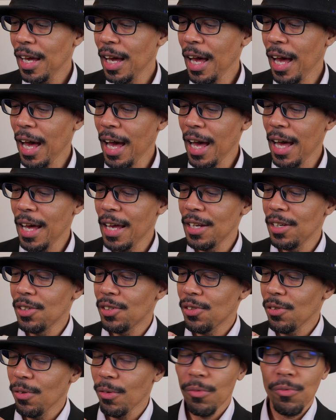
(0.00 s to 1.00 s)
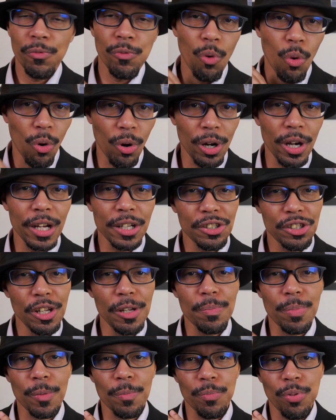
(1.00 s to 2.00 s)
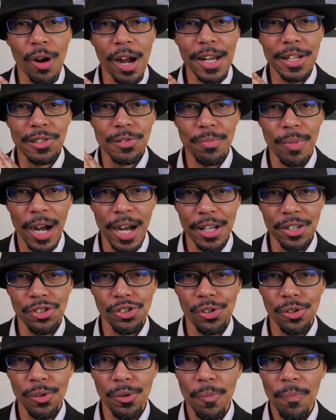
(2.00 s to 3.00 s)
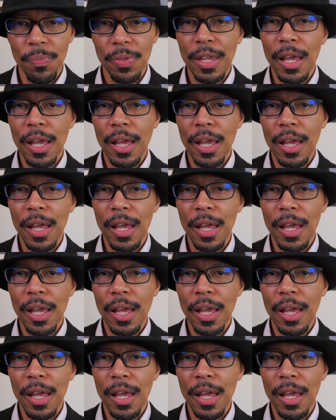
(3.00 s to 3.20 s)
and for a cheaper price, mind you.